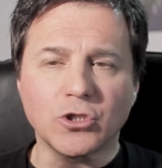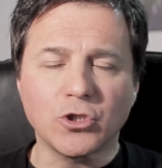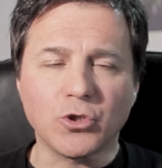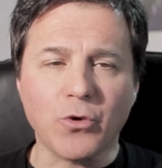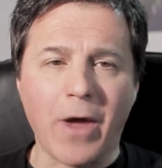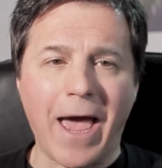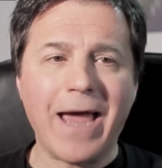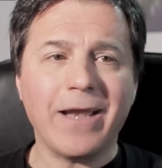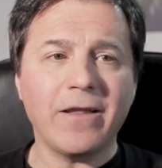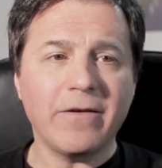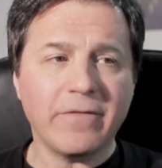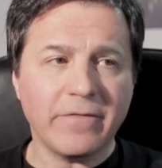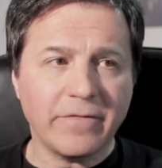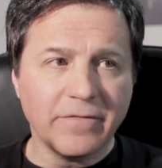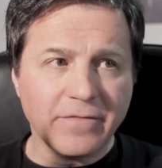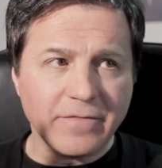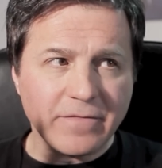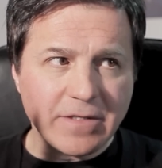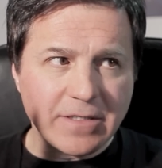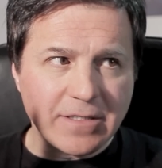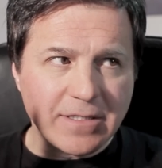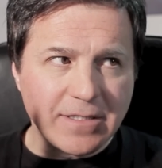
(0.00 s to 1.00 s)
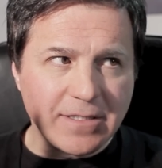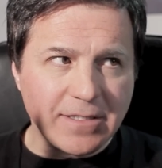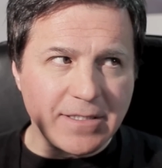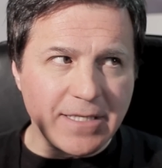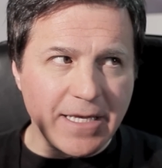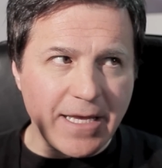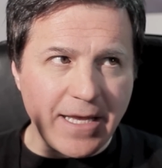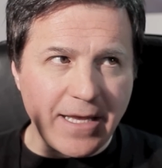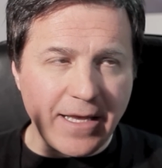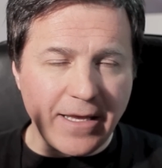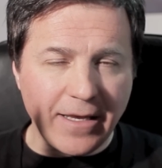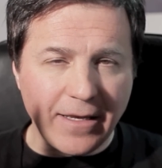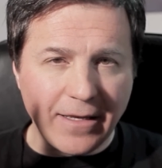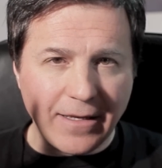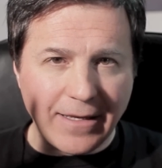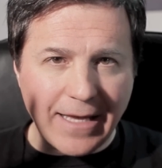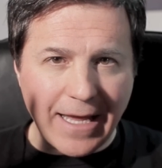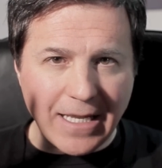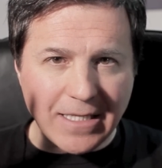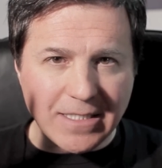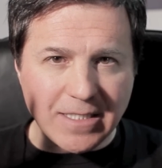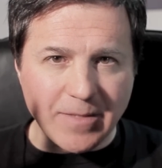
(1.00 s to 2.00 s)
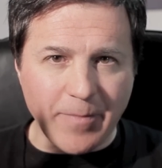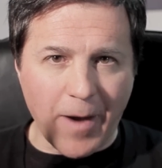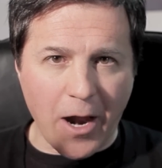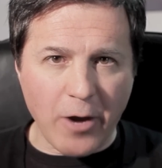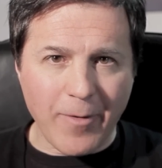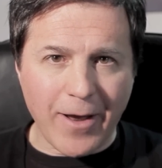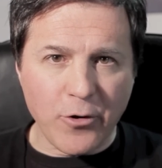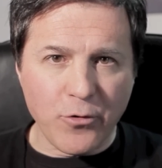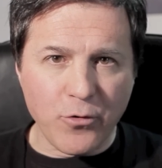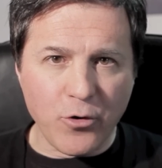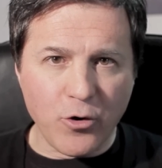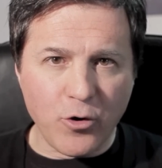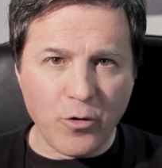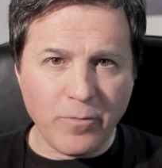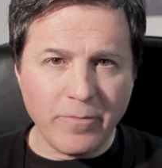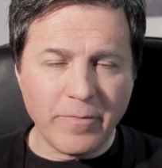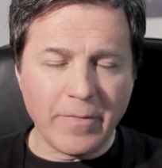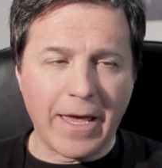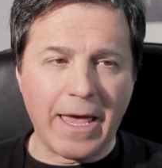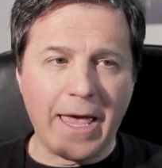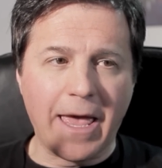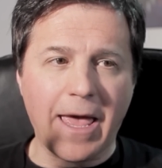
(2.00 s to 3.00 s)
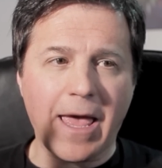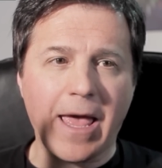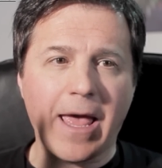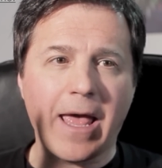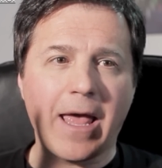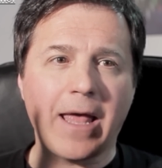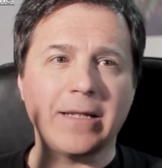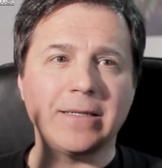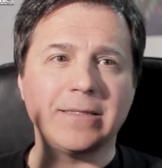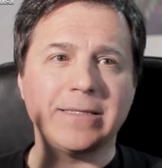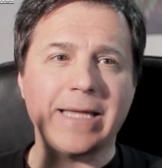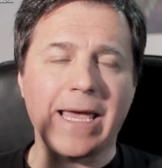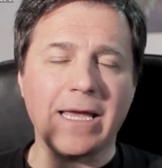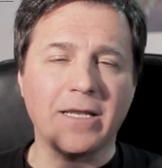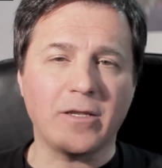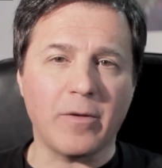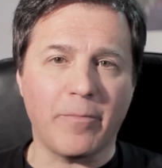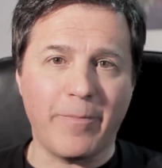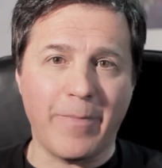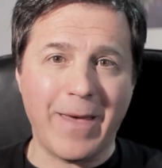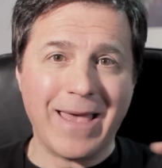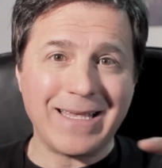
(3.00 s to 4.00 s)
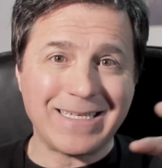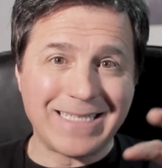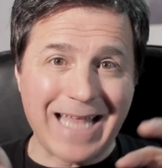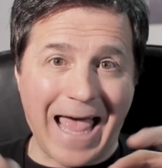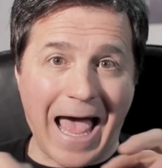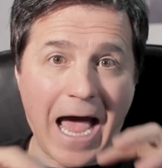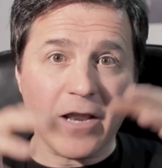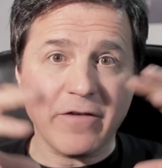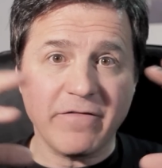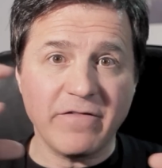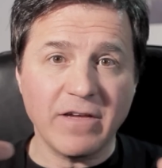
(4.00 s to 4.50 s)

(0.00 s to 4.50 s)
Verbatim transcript: try to see, get inspired by the room, and take the best out